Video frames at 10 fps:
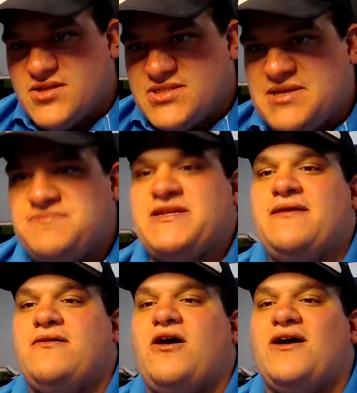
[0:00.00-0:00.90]

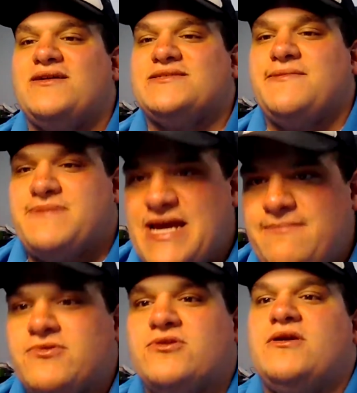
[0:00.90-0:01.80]

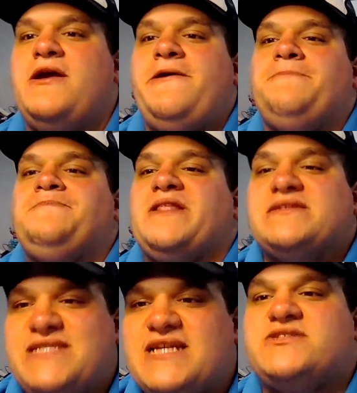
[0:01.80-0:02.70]
September
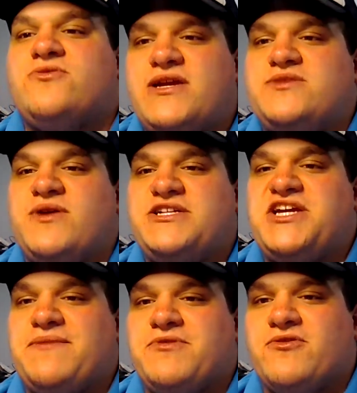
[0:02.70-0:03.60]
6th, 2020,
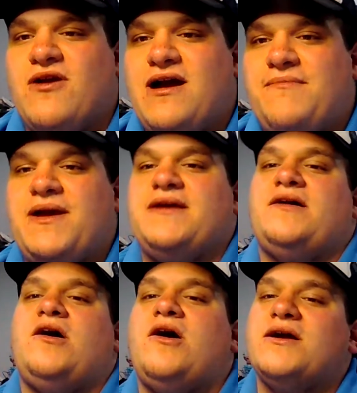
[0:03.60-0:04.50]
Jacob deGrom,
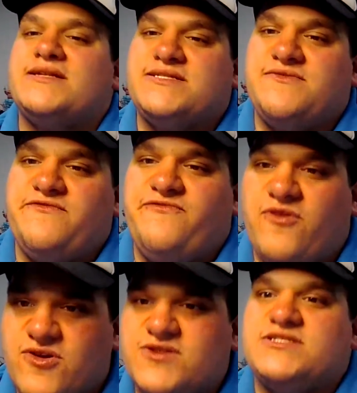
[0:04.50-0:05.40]
August
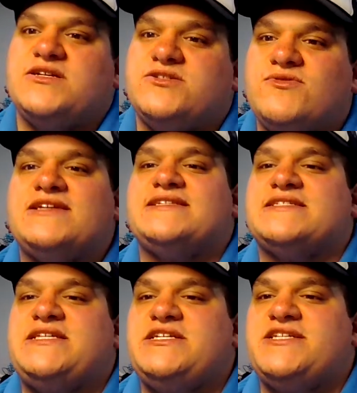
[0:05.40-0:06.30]
1st,
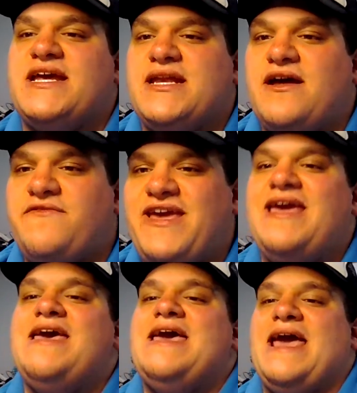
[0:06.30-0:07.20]
2016, Danny
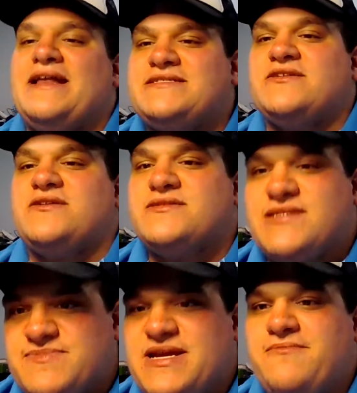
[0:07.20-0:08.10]
Duffy, and
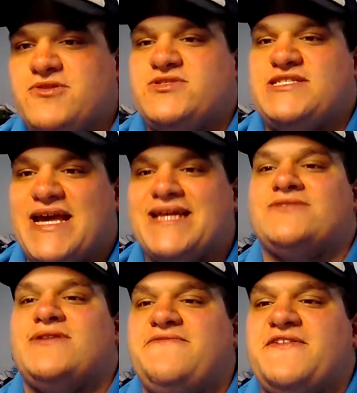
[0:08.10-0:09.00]
September
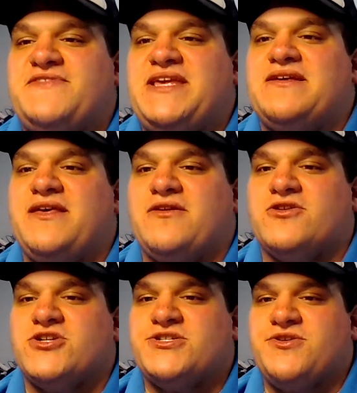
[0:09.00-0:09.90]
2nd, 2015, Clayton
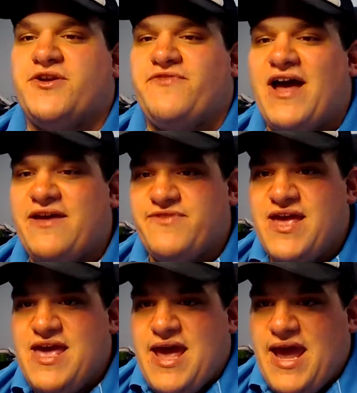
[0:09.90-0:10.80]
Kershaw's 35,
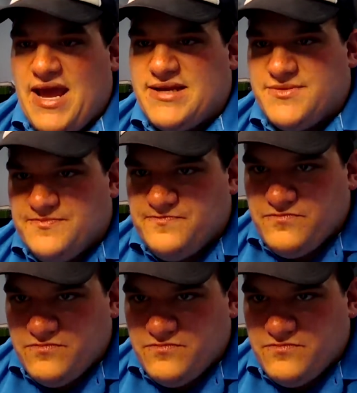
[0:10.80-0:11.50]
and